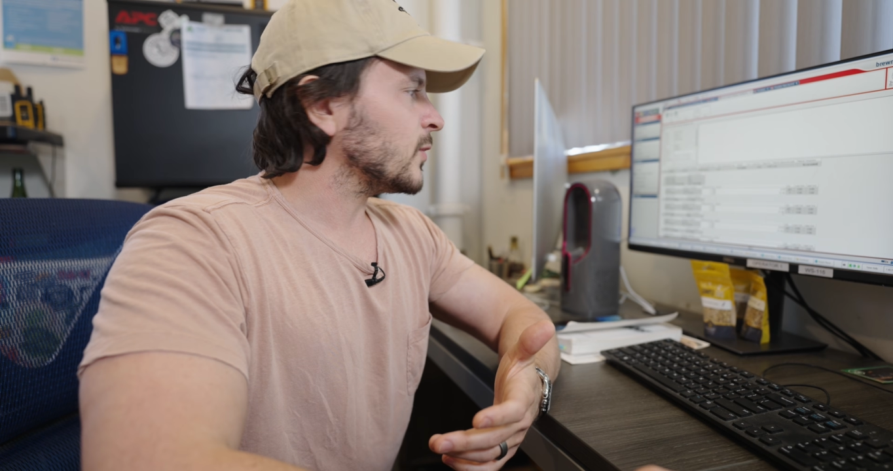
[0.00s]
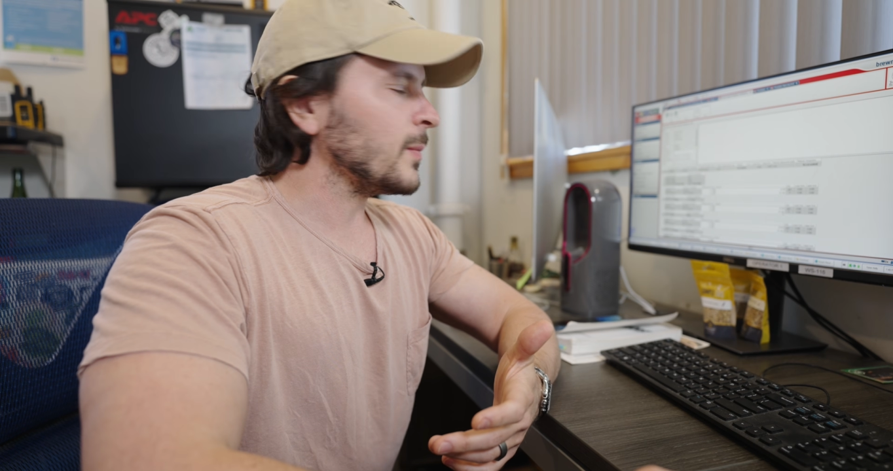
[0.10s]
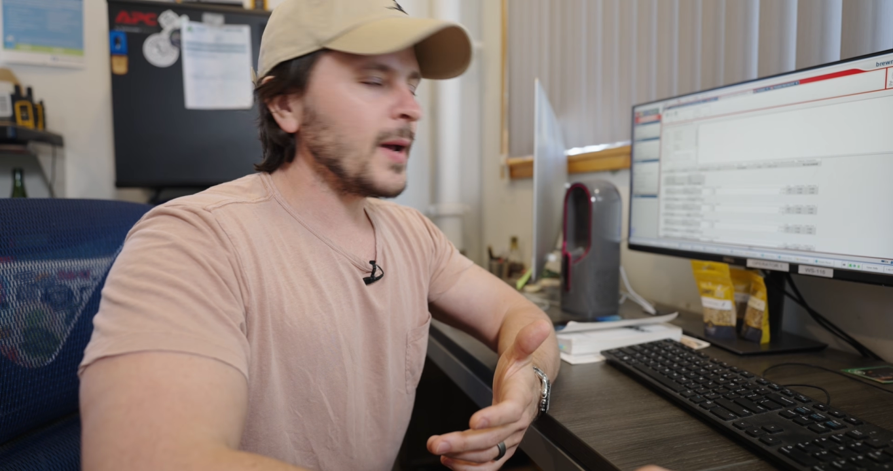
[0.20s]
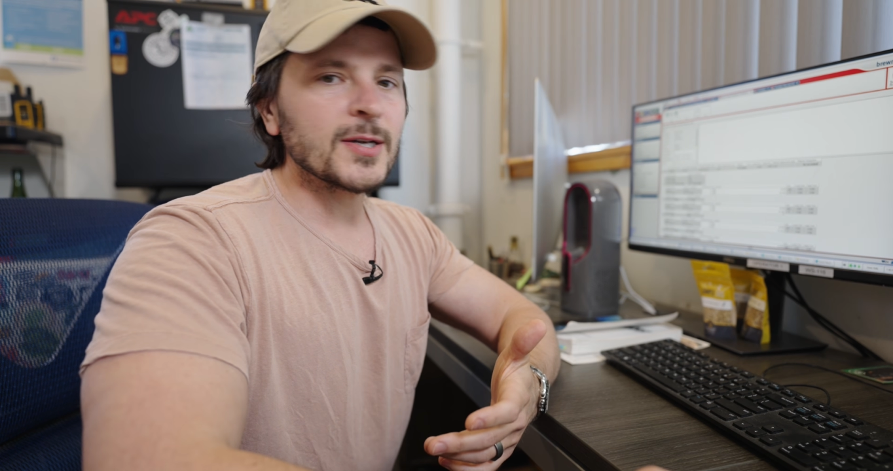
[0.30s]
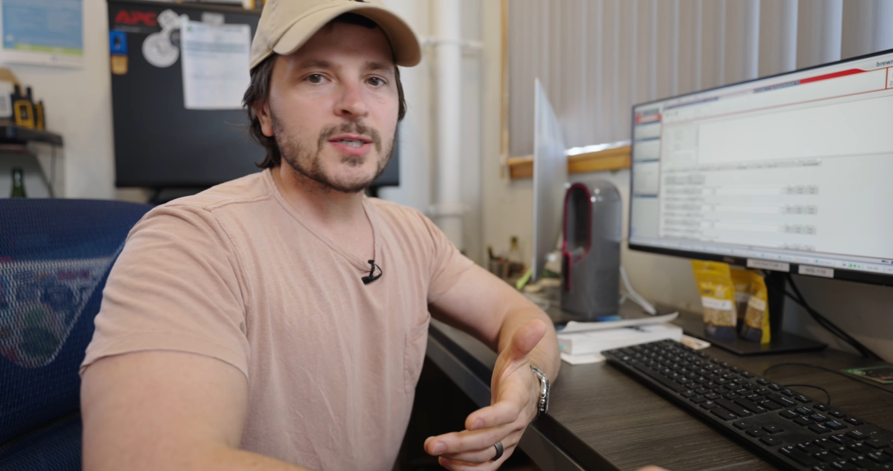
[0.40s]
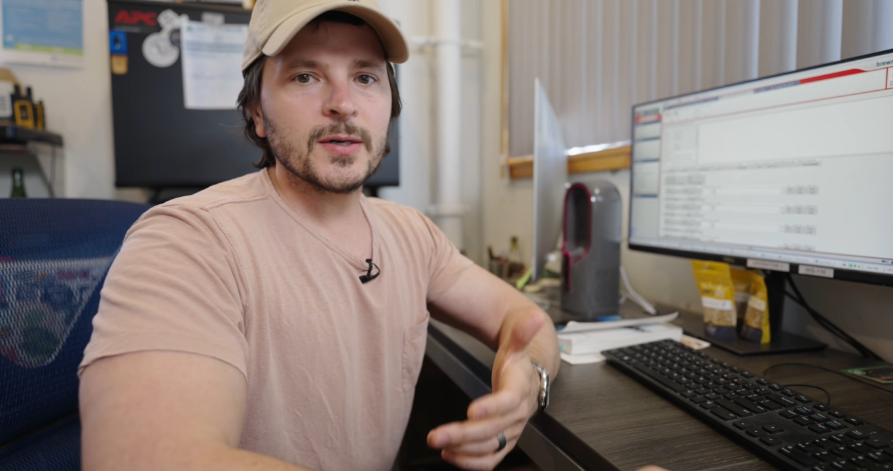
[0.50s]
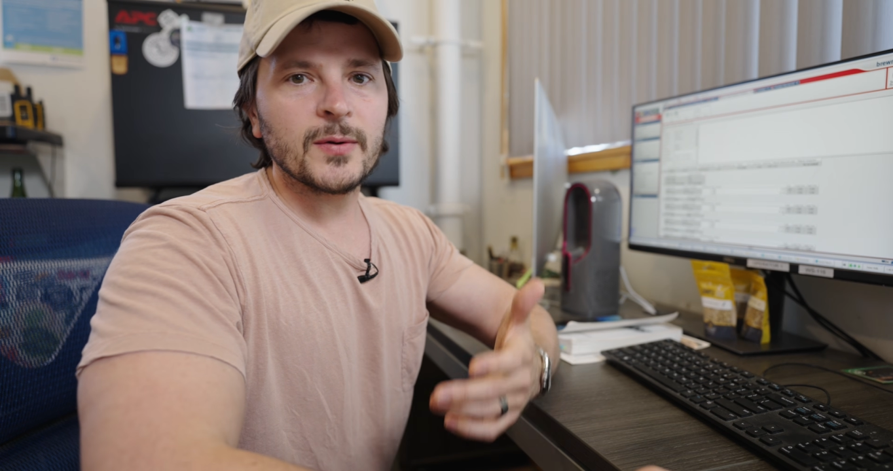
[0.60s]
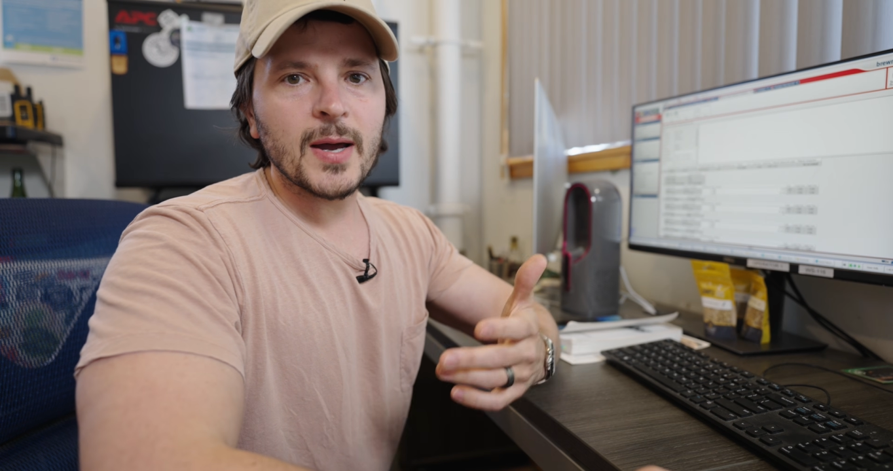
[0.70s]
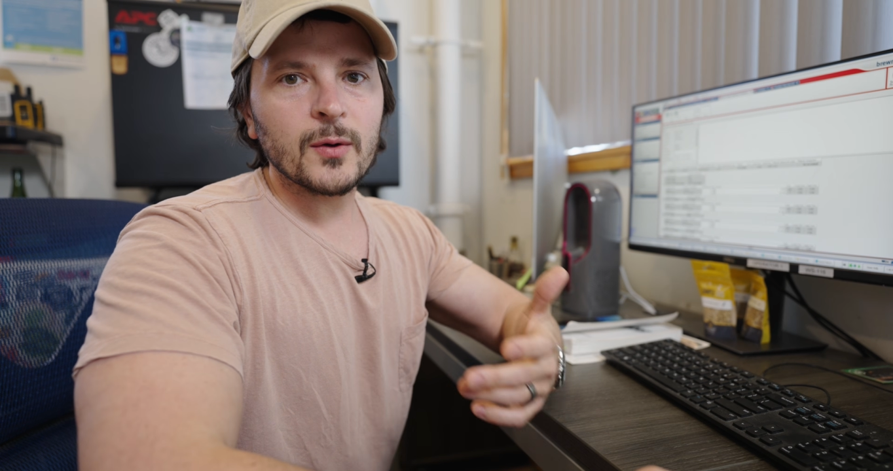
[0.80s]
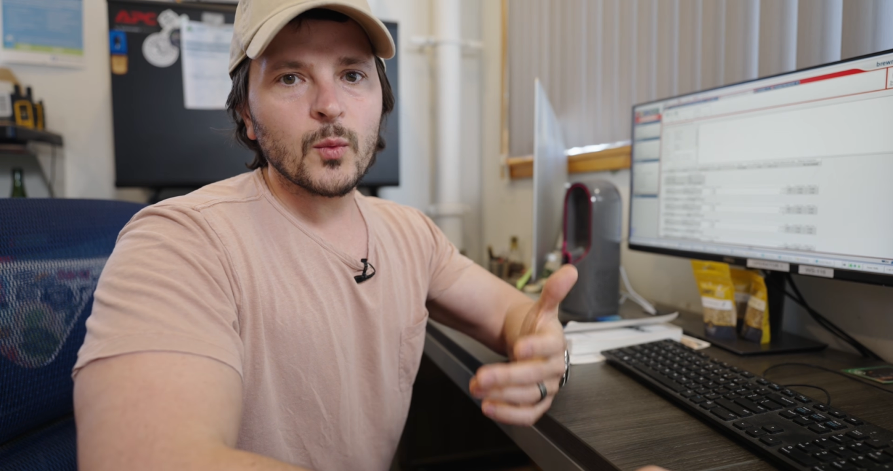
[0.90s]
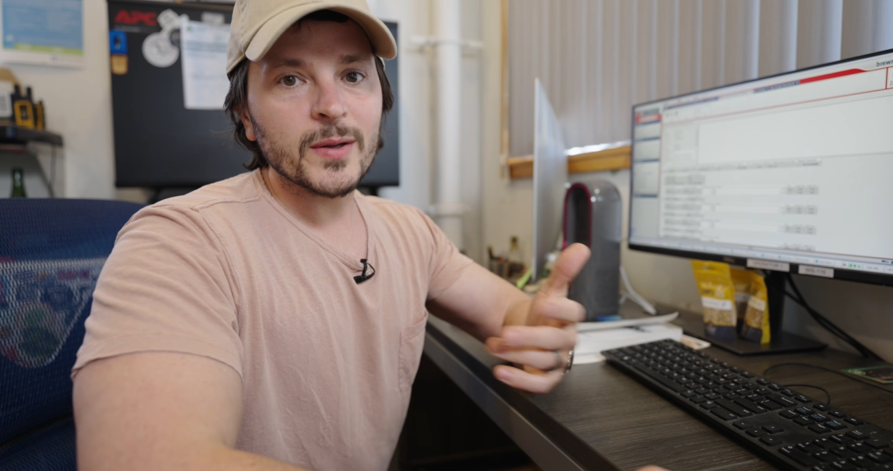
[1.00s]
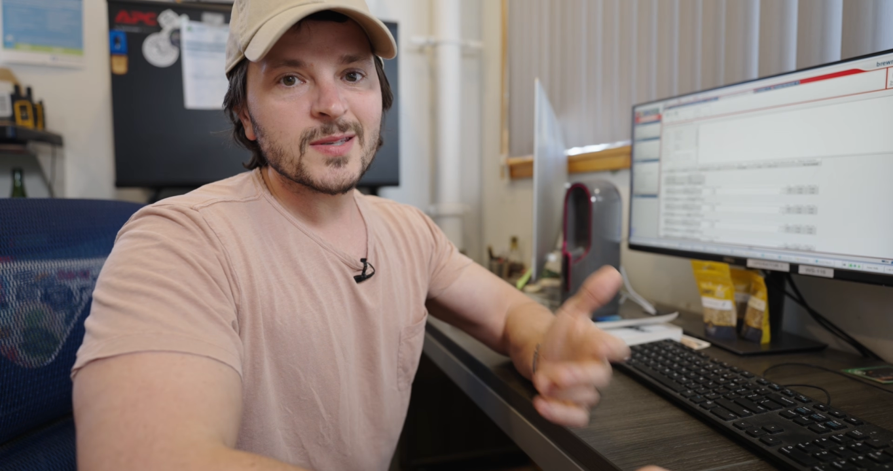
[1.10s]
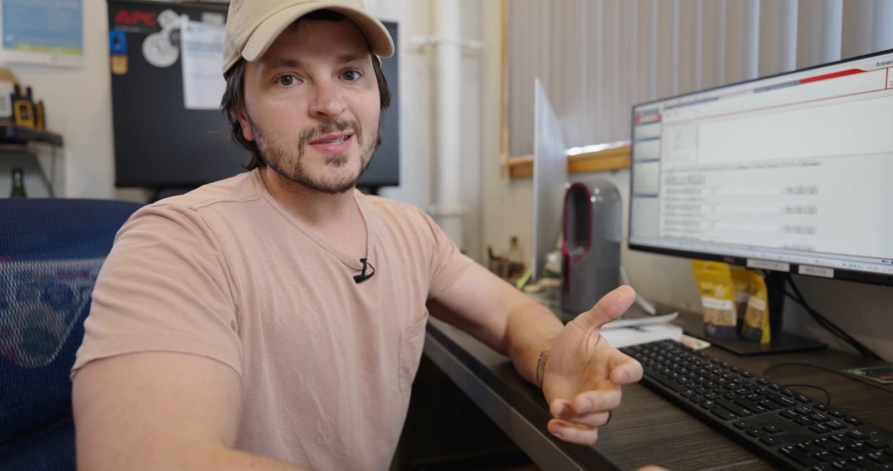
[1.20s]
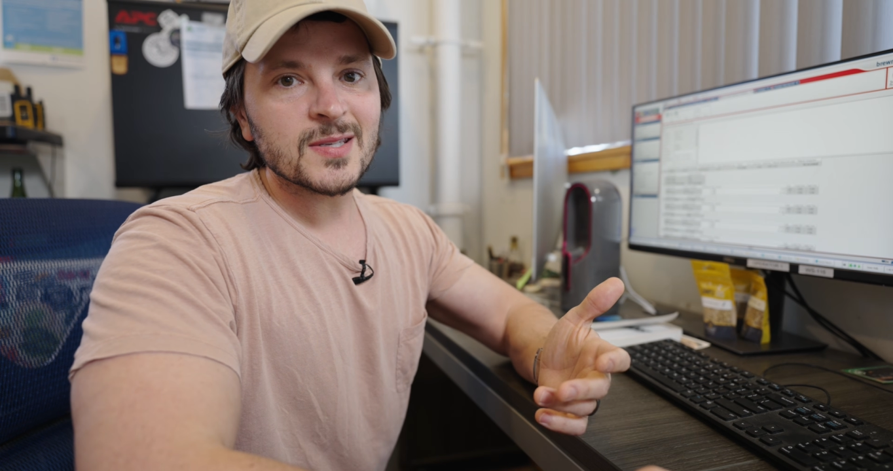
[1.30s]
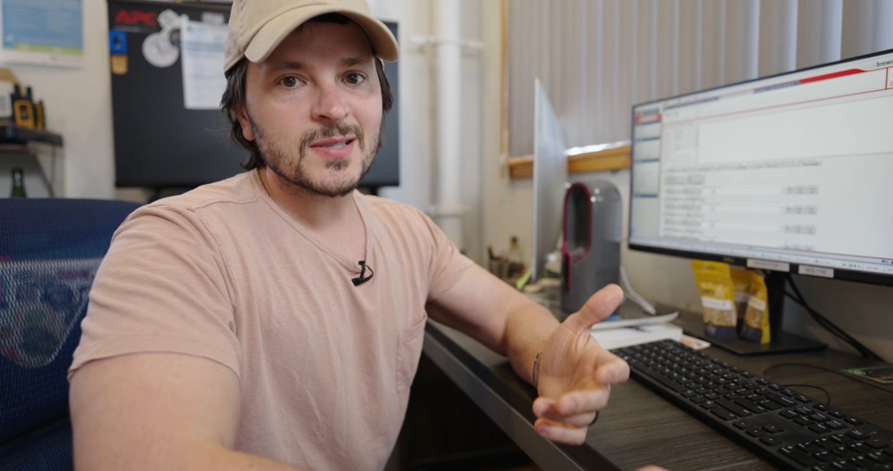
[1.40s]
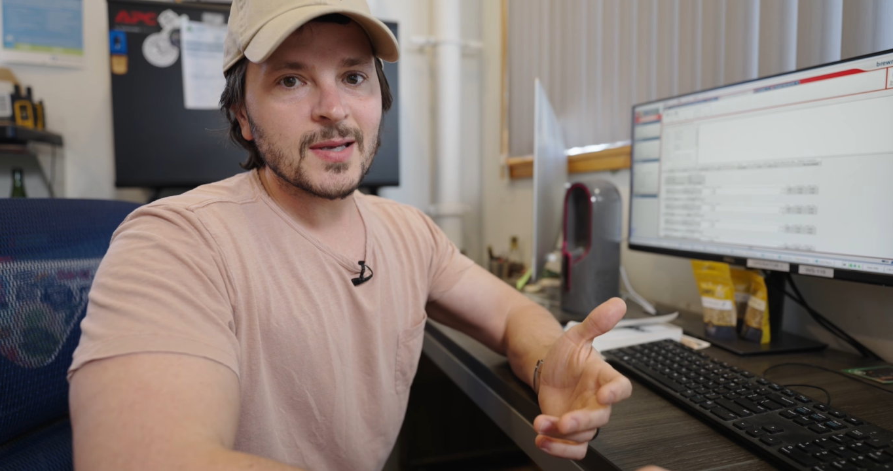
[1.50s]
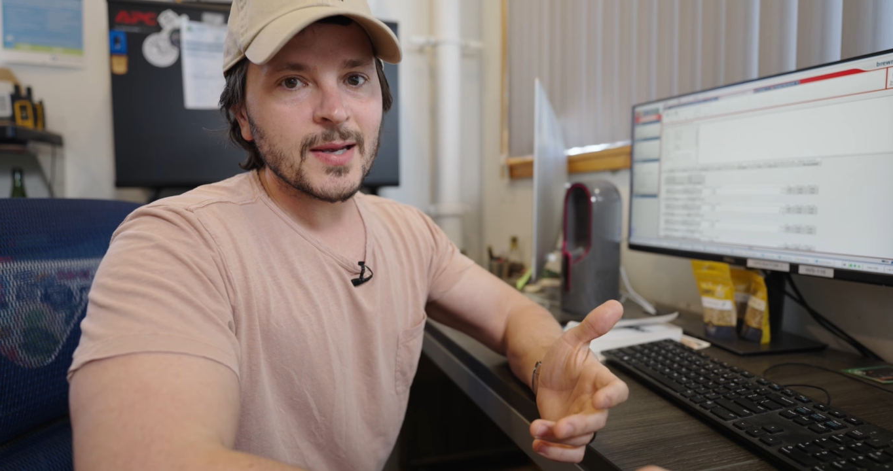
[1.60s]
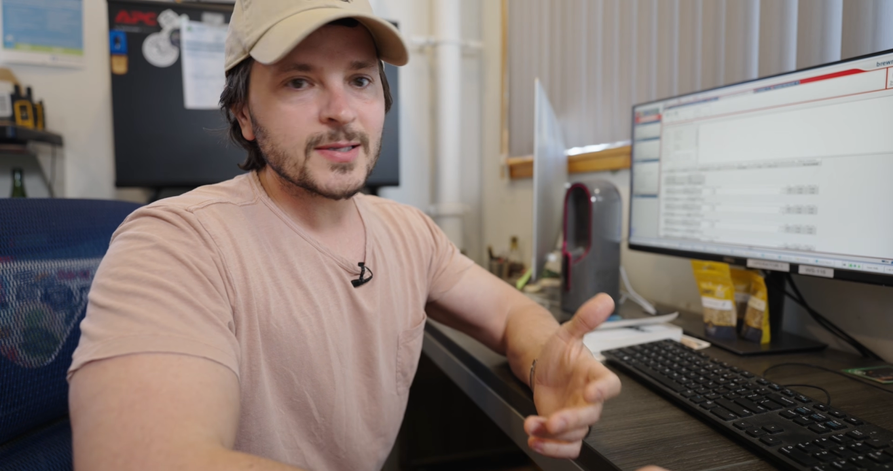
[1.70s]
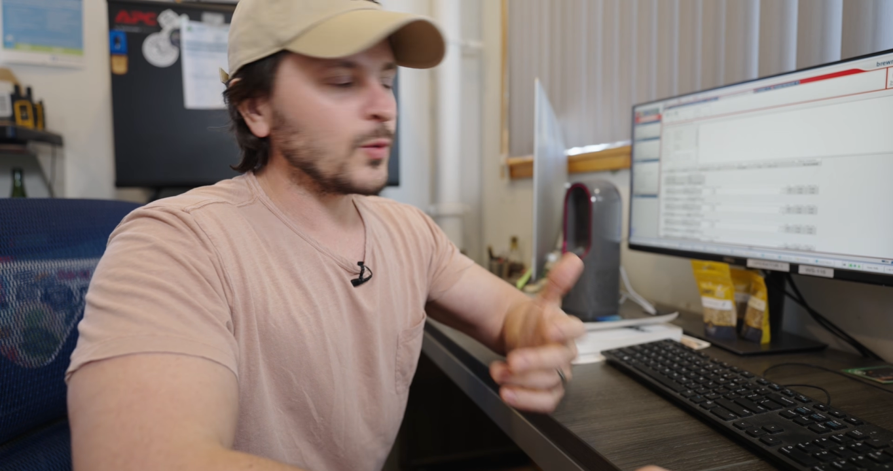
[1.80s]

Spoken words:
we'll mash in around 168